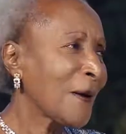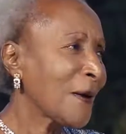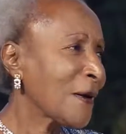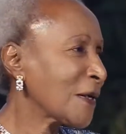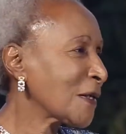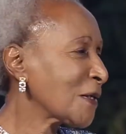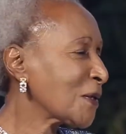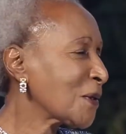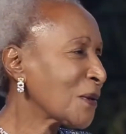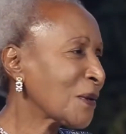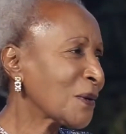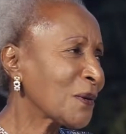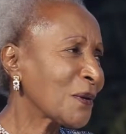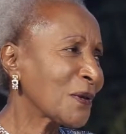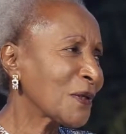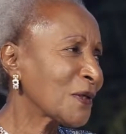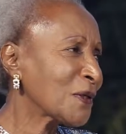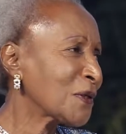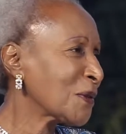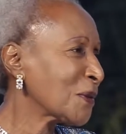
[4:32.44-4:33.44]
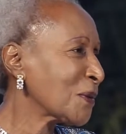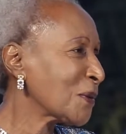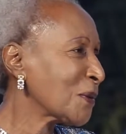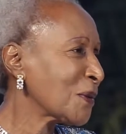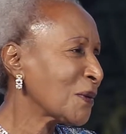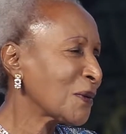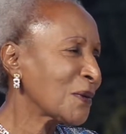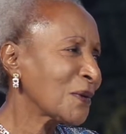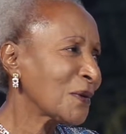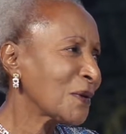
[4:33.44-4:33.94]
He's not going to
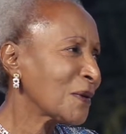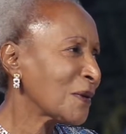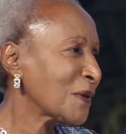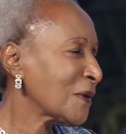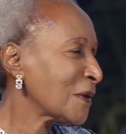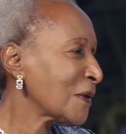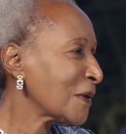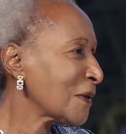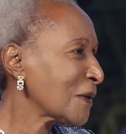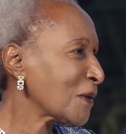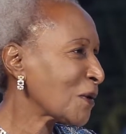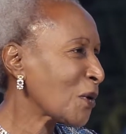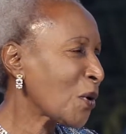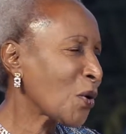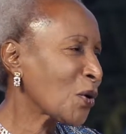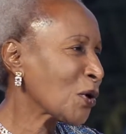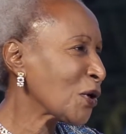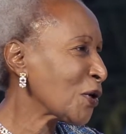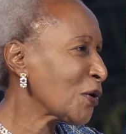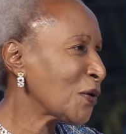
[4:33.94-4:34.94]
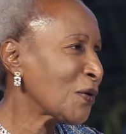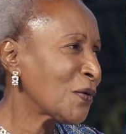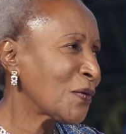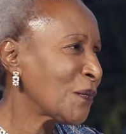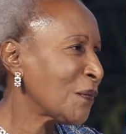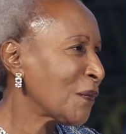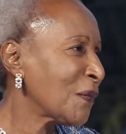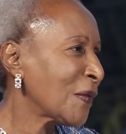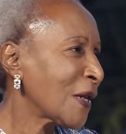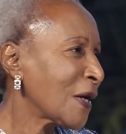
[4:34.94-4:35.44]
call you.
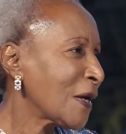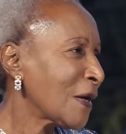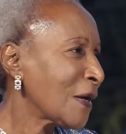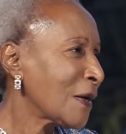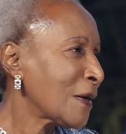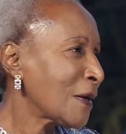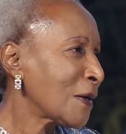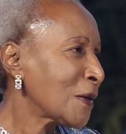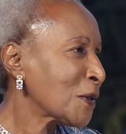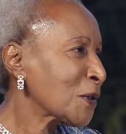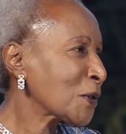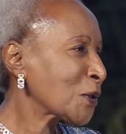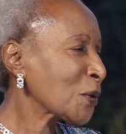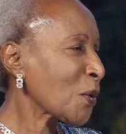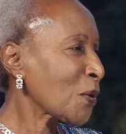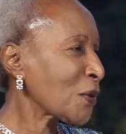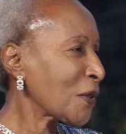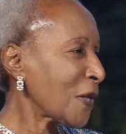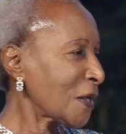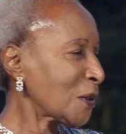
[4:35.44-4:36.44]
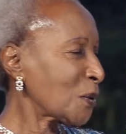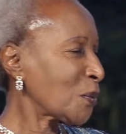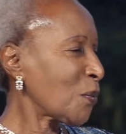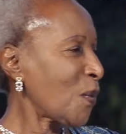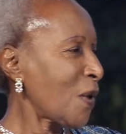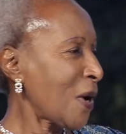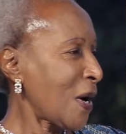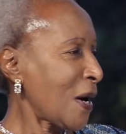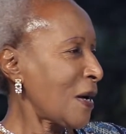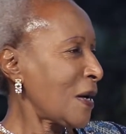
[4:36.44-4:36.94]
So that's
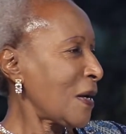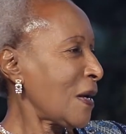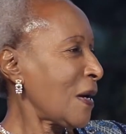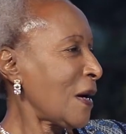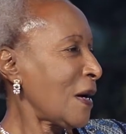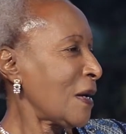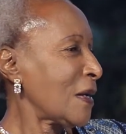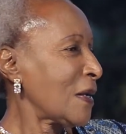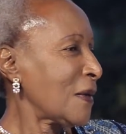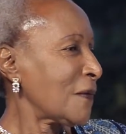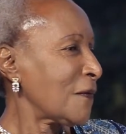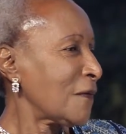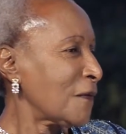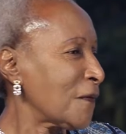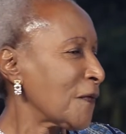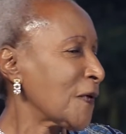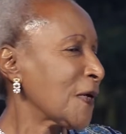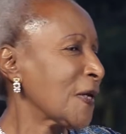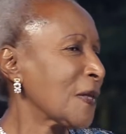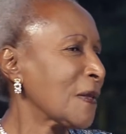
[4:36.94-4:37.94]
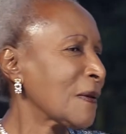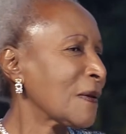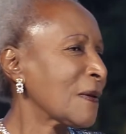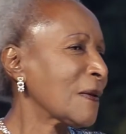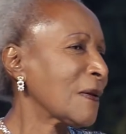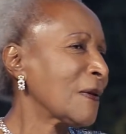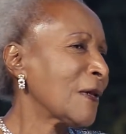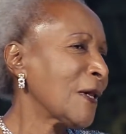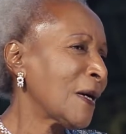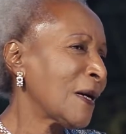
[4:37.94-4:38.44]
why I
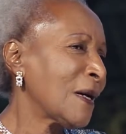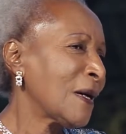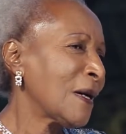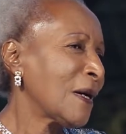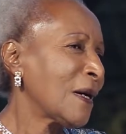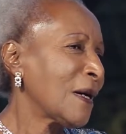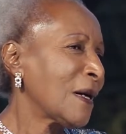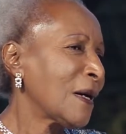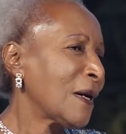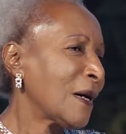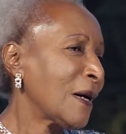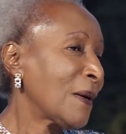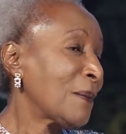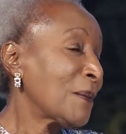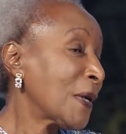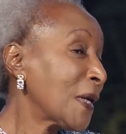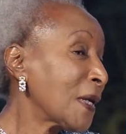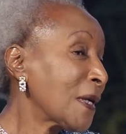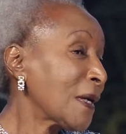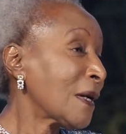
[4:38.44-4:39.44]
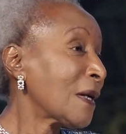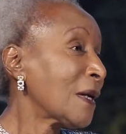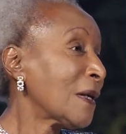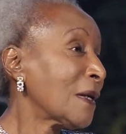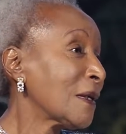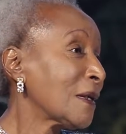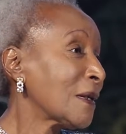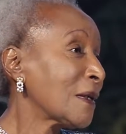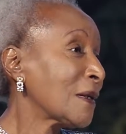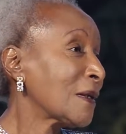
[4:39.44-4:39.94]
feel I'm here
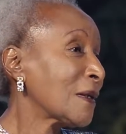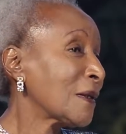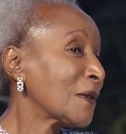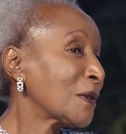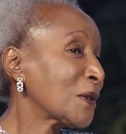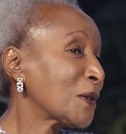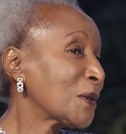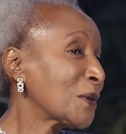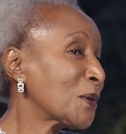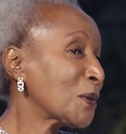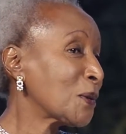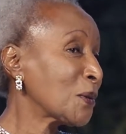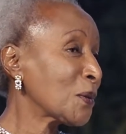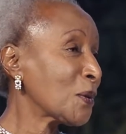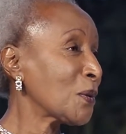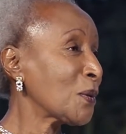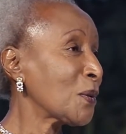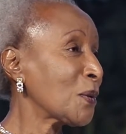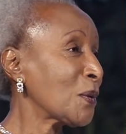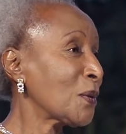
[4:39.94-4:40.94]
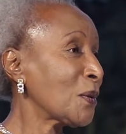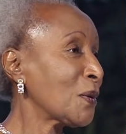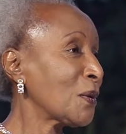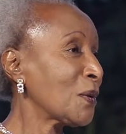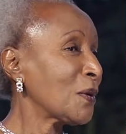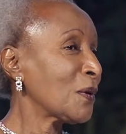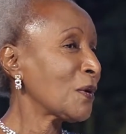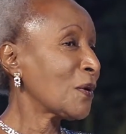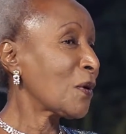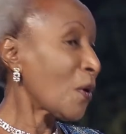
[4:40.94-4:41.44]
to do
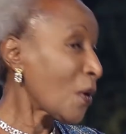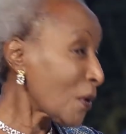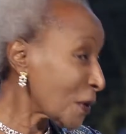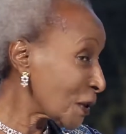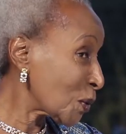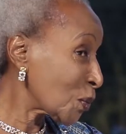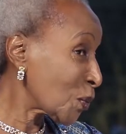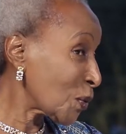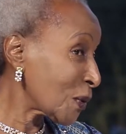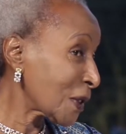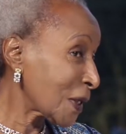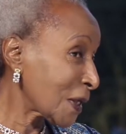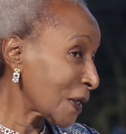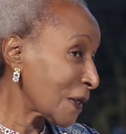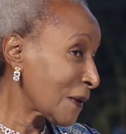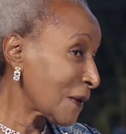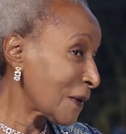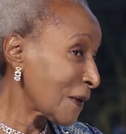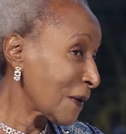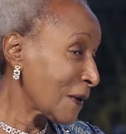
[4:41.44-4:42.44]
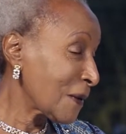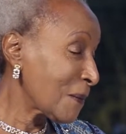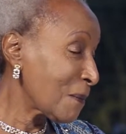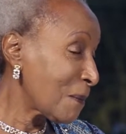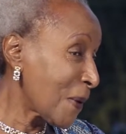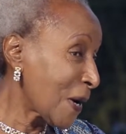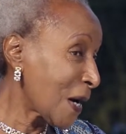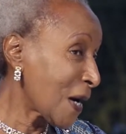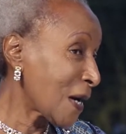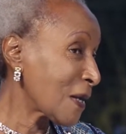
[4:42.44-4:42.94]
God's work
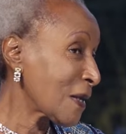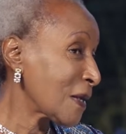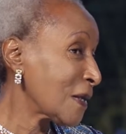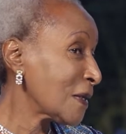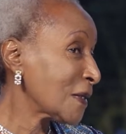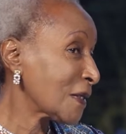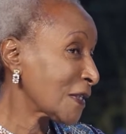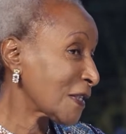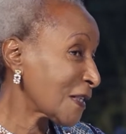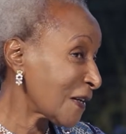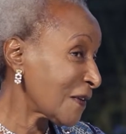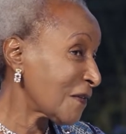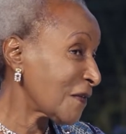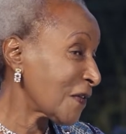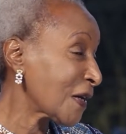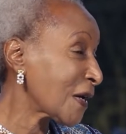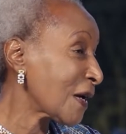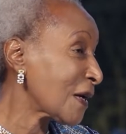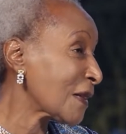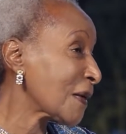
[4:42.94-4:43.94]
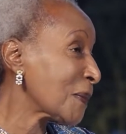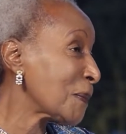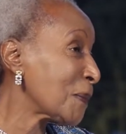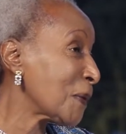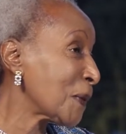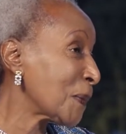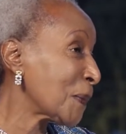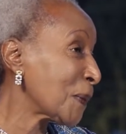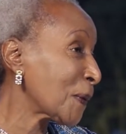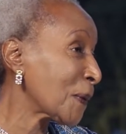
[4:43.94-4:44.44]
by serving other
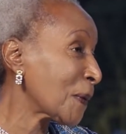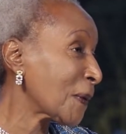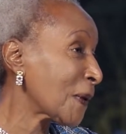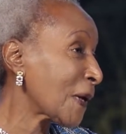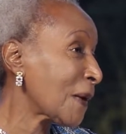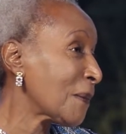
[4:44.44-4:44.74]
people.